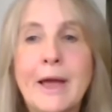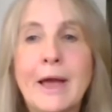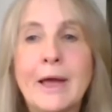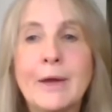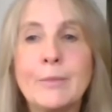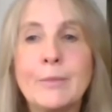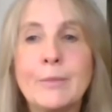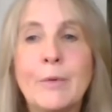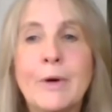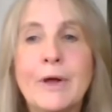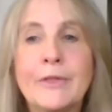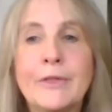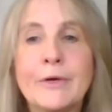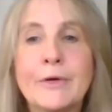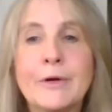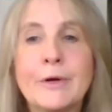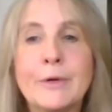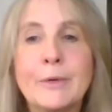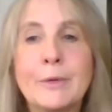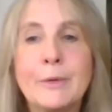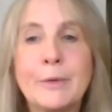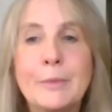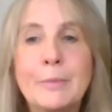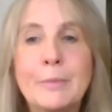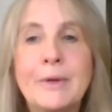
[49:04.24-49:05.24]
and whether it
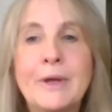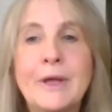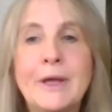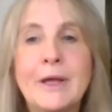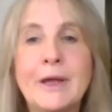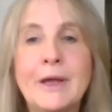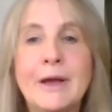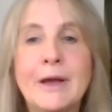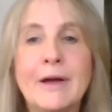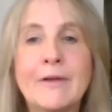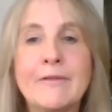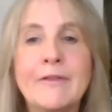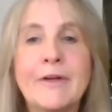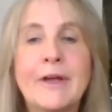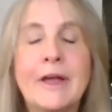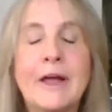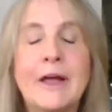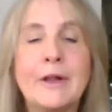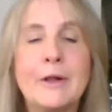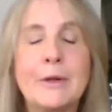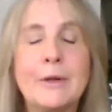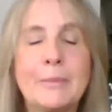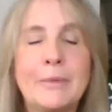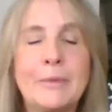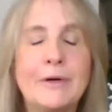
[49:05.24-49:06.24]
would be
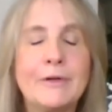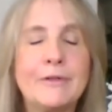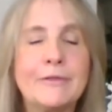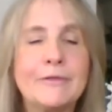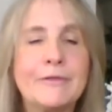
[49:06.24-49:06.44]
available